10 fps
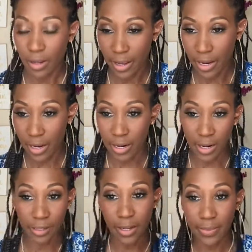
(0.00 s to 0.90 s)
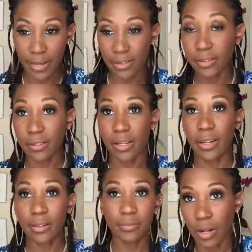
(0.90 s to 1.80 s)
And I let that
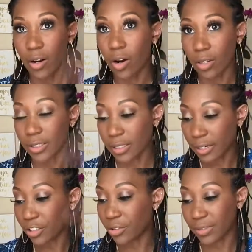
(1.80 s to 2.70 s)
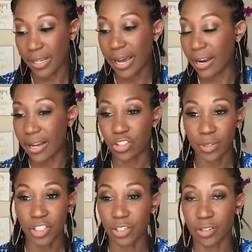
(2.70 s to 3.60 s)
set, and all it's going to do is add hydration.